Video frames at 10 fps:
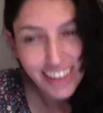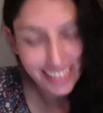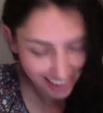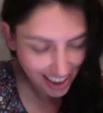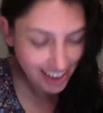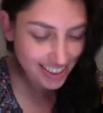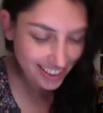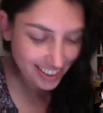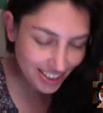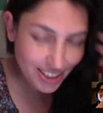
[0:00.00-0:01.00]
Yeah.
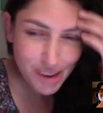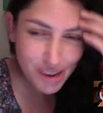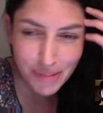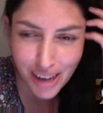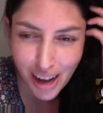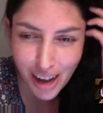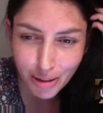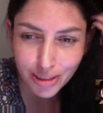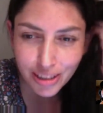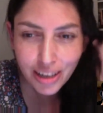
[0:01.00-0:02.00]
Instagram
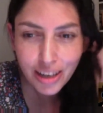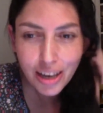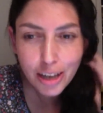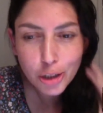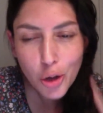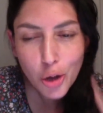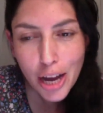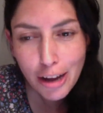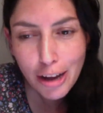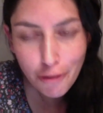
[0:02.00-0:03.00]
account,
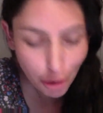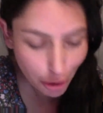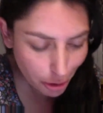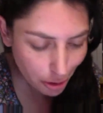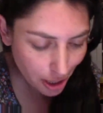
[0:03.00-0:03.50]
Joanna Toro.